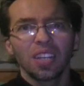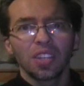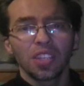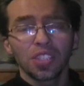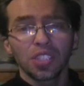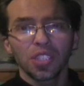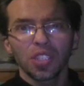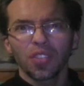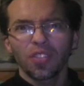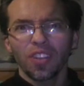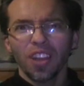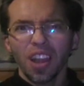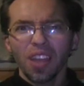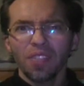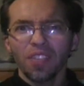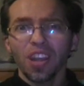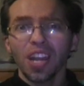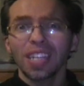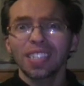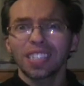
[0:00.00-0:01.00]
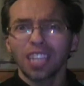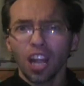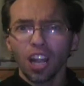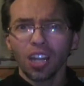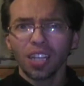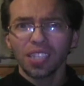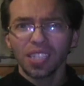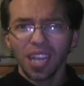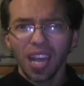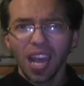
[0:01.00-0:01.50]
this is a very, very
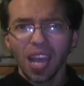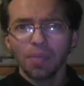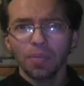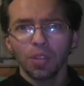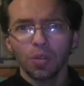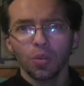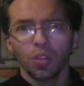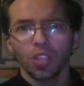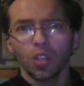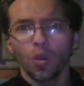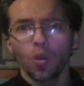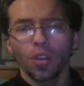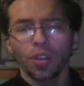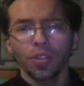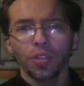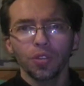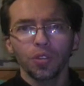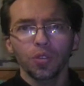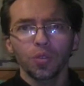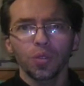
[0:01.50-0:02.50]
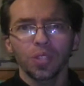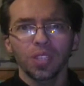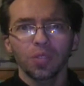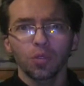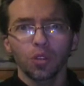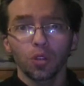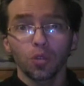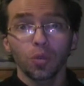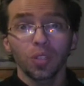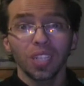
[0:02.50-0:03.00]
dark time that we're going through, that
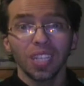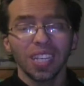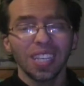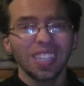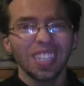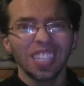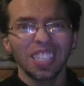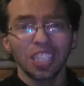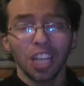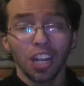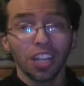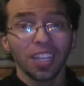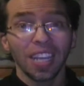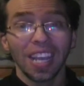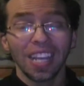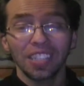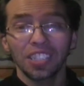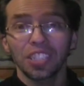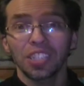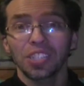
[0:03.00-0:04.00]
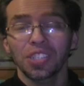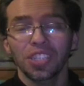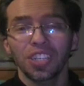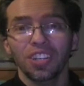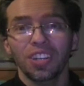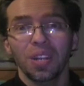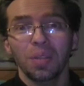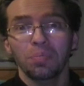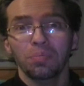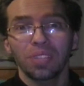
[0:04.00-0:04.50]
we're really in the dark ages
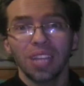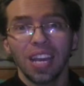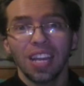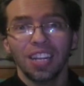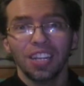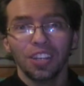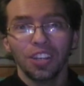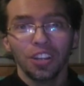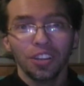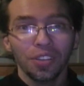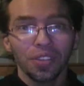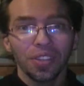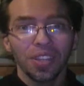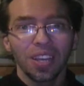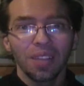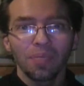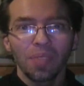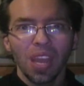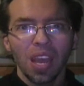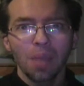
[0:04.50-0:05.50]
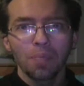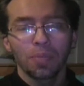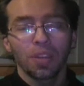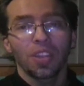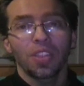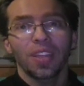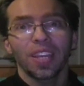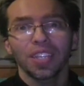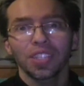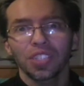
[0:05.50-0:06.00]
here on planet Earth,
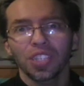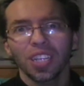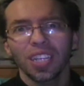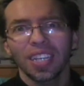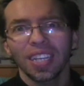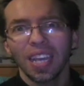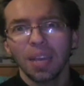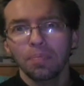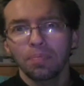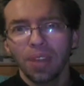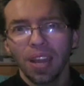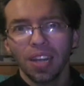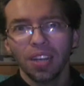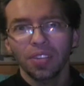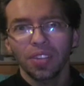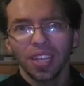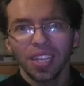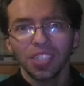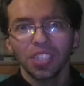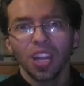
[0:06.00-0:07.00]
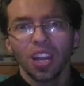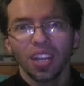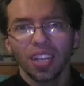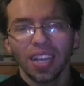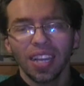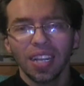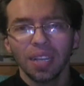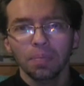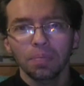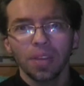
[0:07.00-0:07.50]
but things are going to get better. Things are
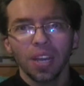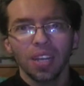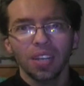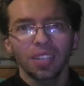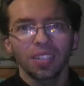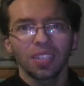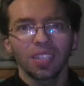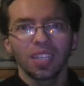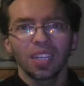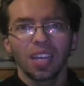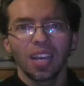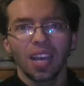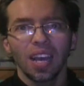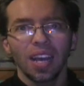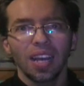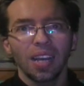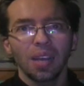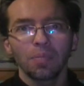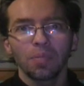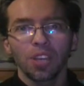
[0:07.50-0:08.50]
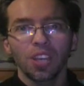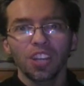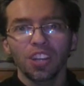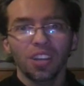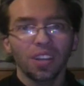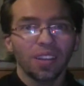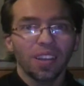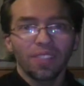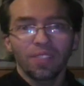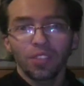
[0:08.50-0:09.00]
getting better. I'm
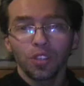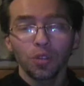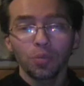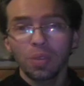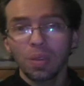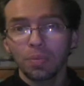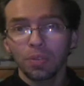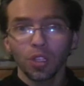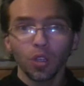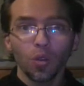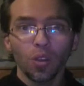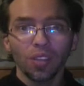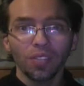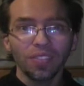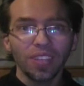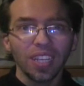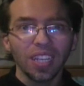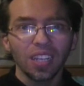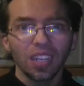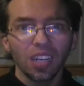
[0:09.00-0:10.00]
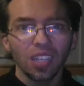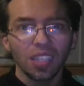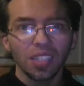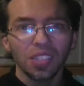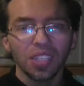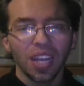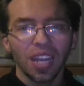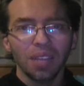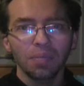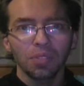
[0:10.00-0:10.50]
hearing of new people going vegan all the
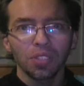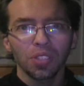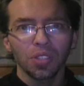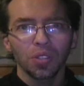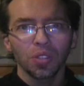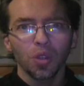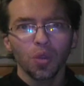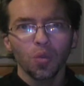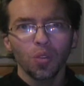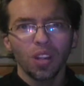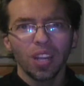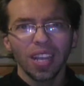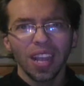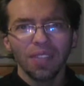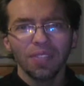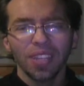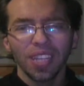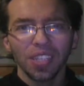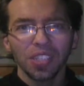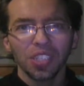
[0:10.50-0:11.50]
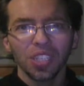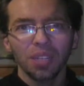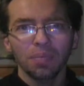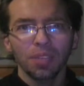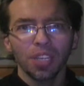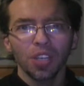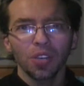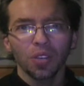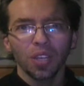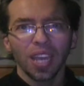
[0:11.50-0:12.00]
time, so don't worry, everything's going to
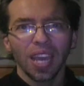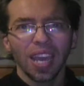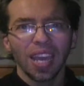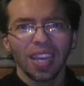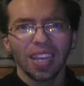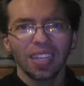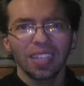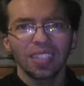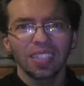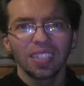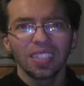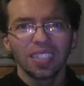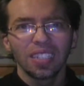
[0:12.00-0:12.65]
be okay. And